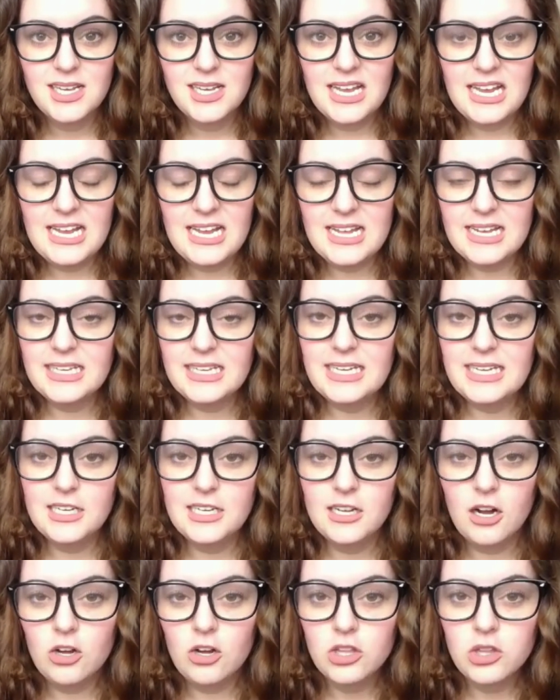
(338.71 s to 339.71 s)
and
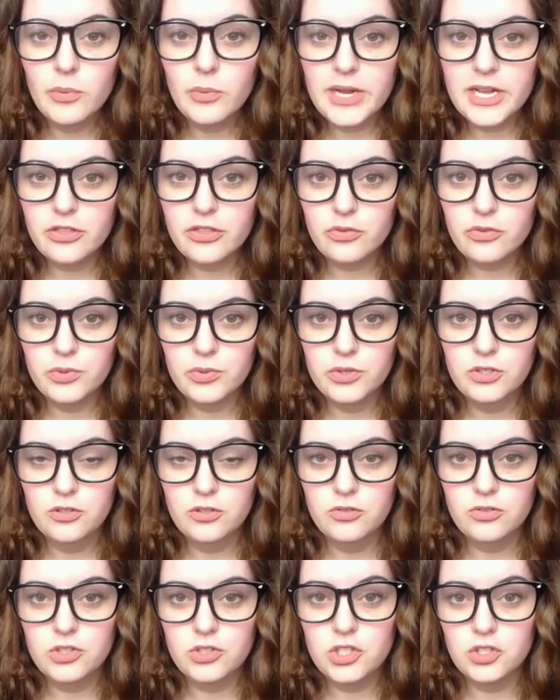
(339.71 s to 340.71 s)
getting all the way
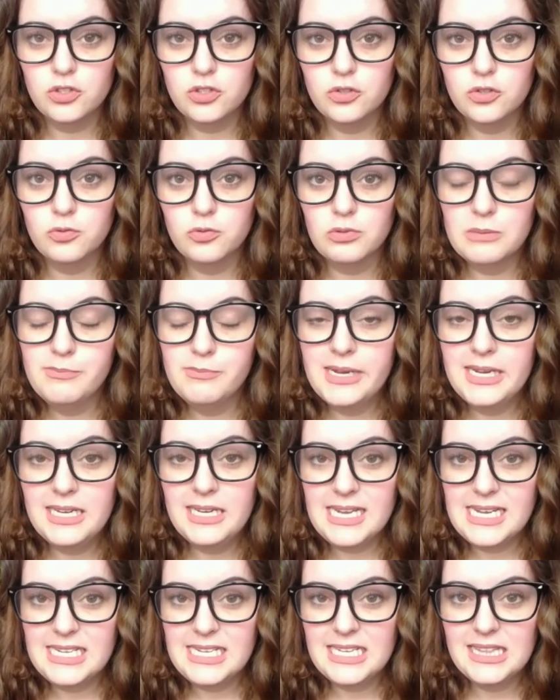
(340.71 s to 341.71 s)
through to
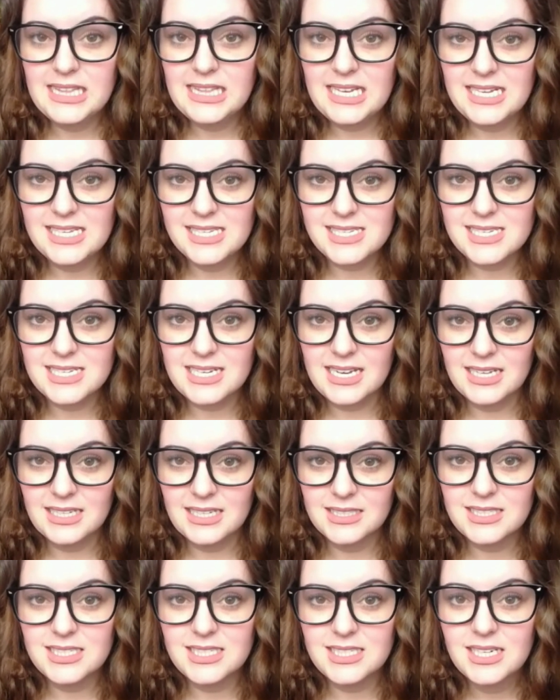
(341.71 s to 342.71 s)
remediating the
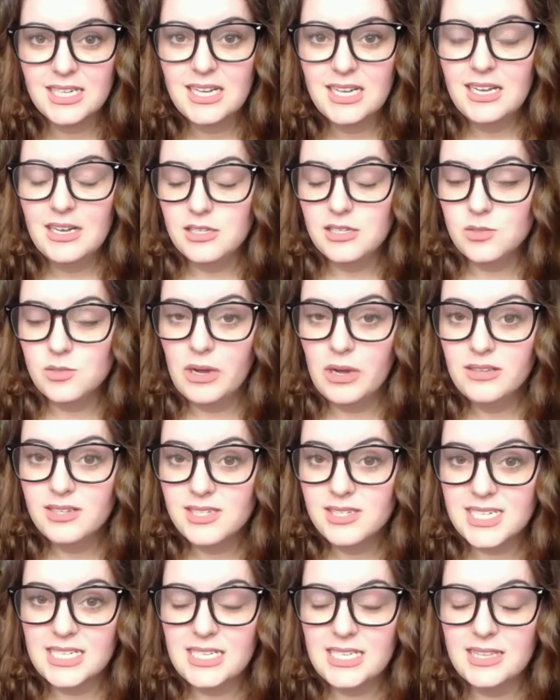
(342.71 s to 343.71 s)
incident, as well as
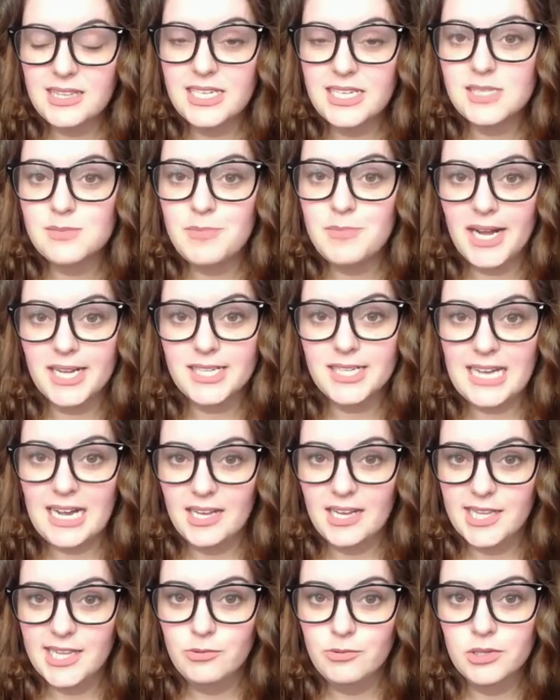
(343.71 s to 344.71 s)
getting things back to how
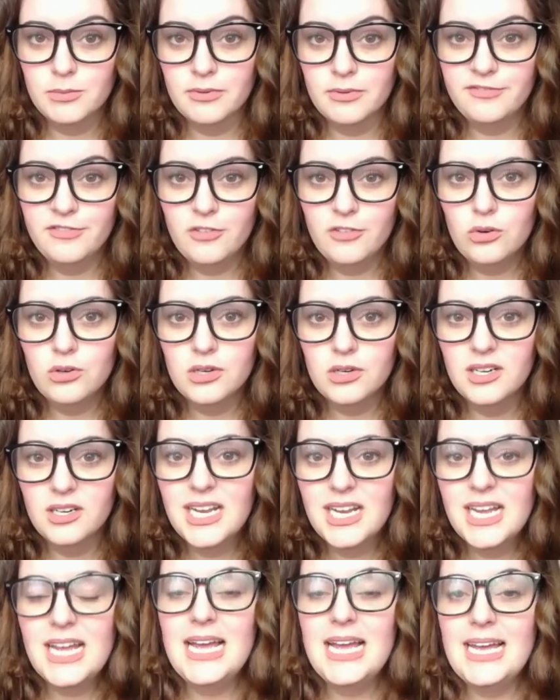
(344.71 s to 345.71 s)
they were before.
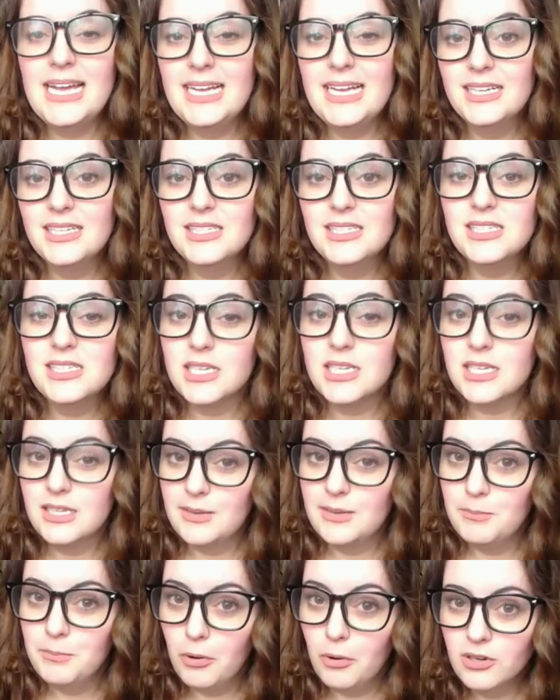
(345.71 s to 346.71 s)
And
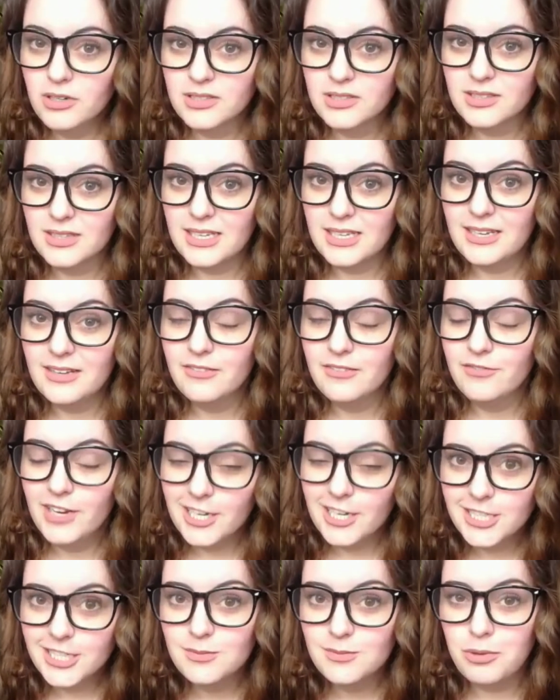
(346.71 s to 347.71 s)
importantly,
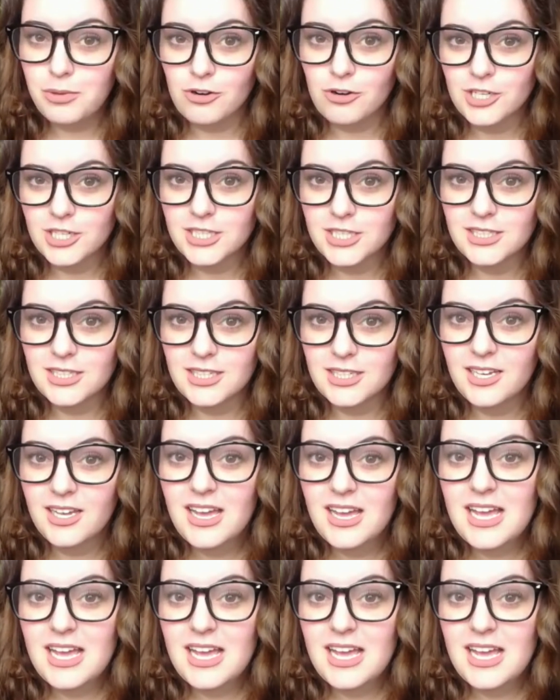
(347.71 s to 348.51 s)
very importantly,